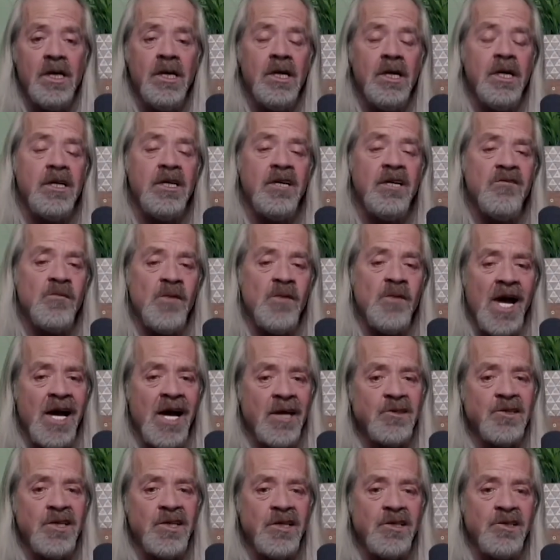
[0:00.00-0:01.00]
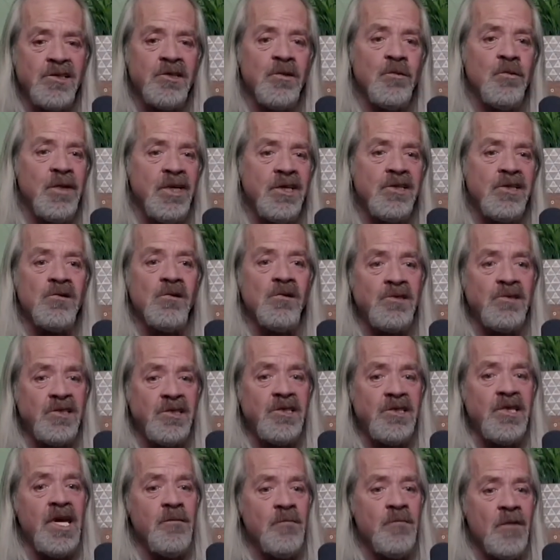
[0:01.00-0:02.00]
give them access to
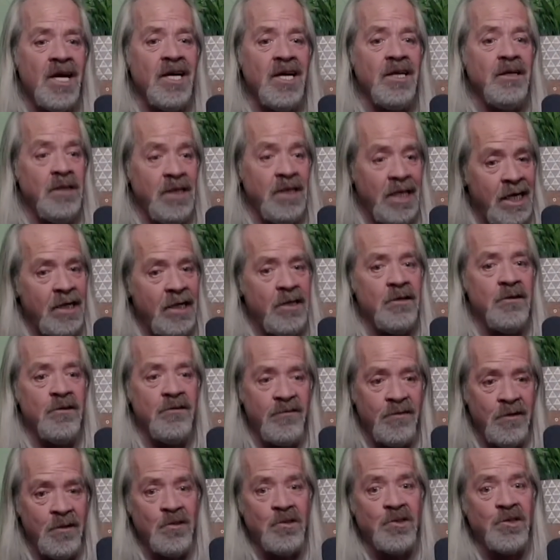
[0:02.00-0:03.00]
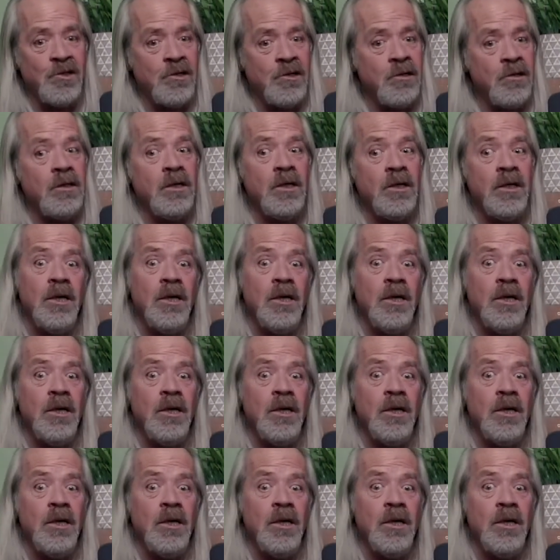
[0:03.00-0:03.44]
resources they might need in the future,